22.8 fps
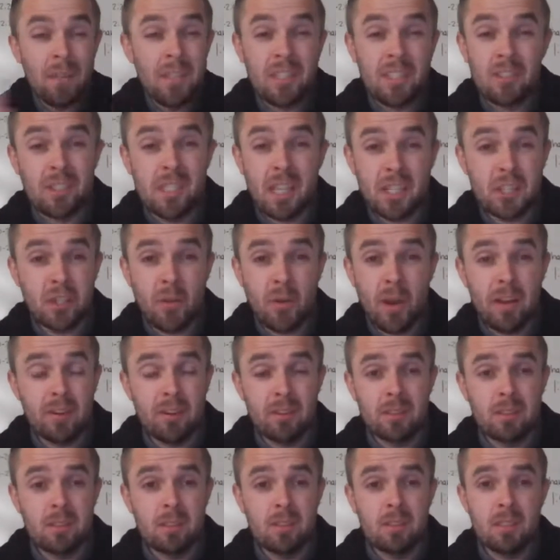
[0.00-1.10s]
these sixth
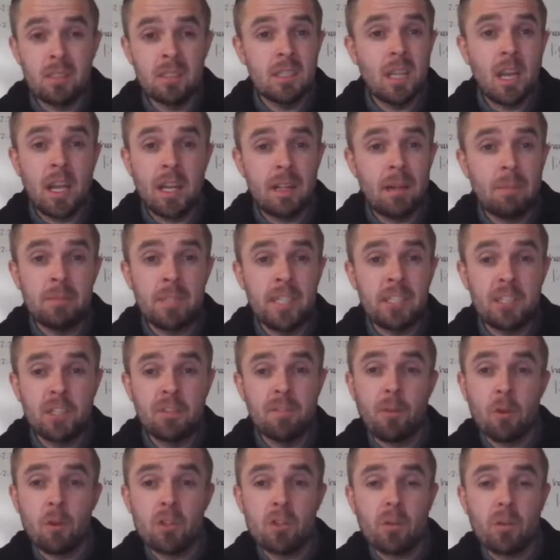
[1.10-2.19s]
graders. It's not like I'm
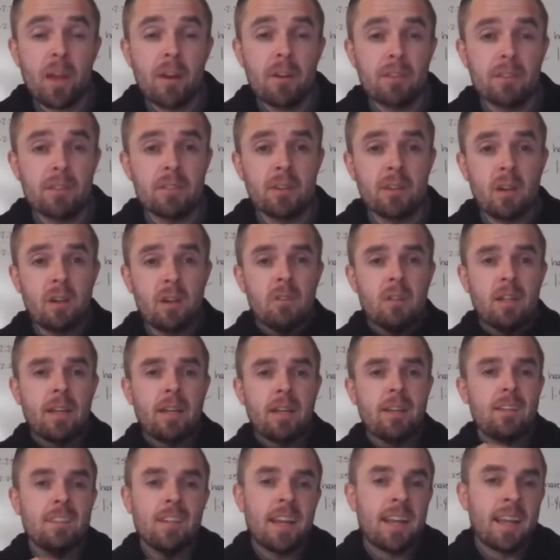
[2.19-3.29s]
teaching first graders, you know?
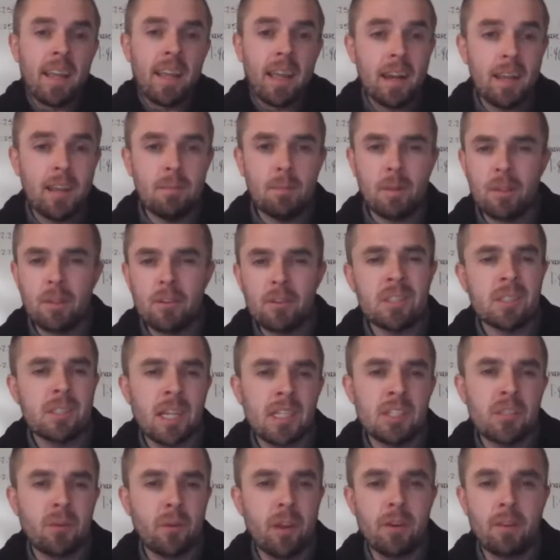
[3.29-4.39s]
Like I get it, but they're
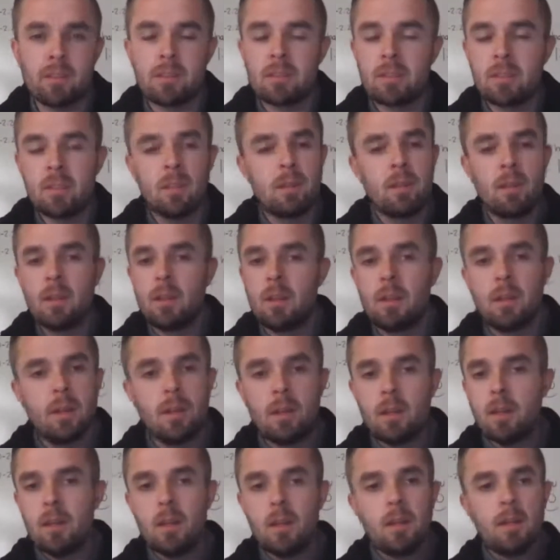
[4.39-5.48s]
sixth graders.
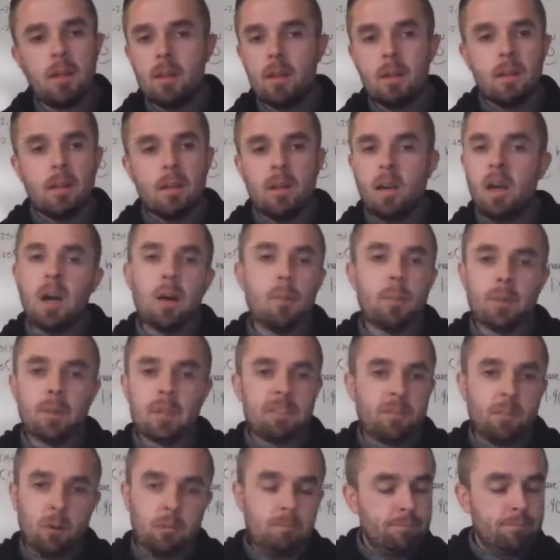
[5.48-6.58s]

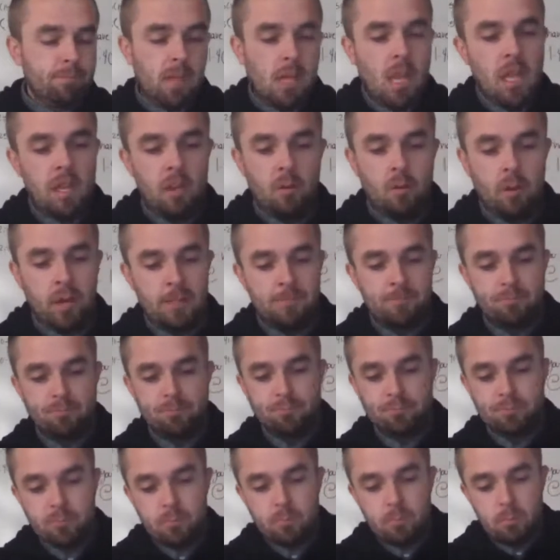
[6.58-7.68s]
Unbelievable. Anyway.
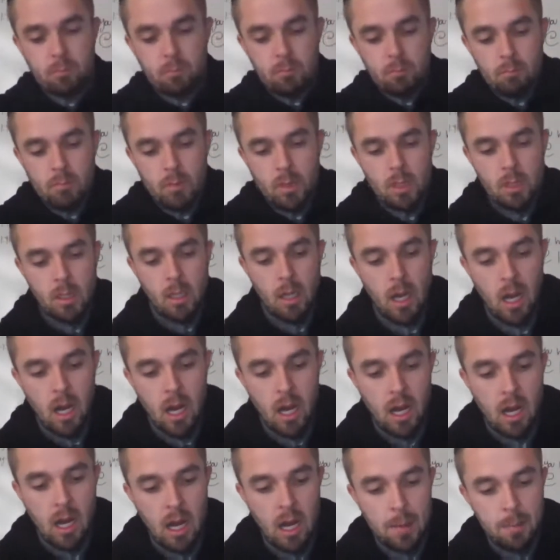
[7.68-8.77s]

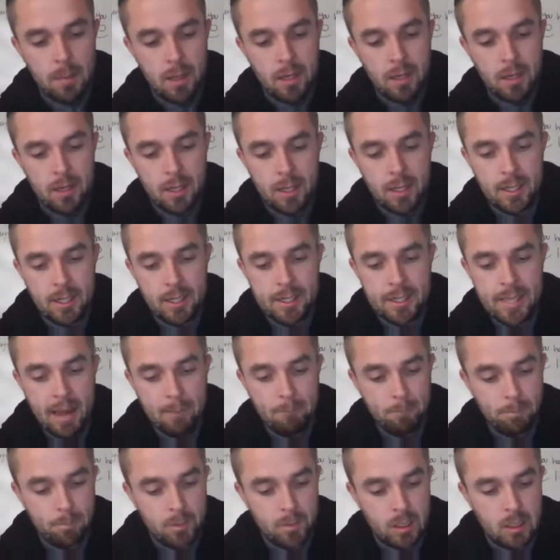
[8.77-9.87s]

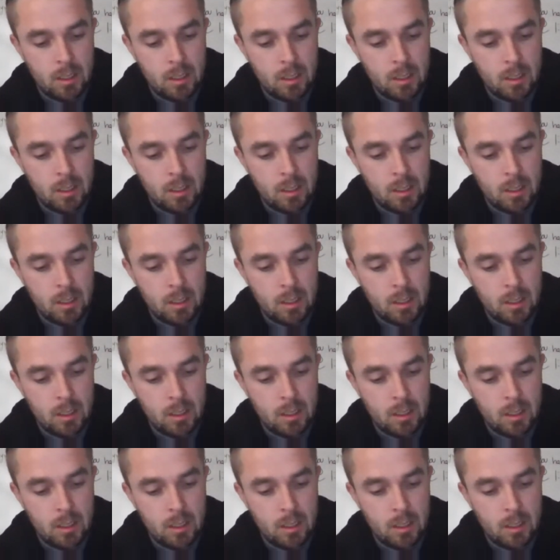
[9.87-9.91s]
Yeah.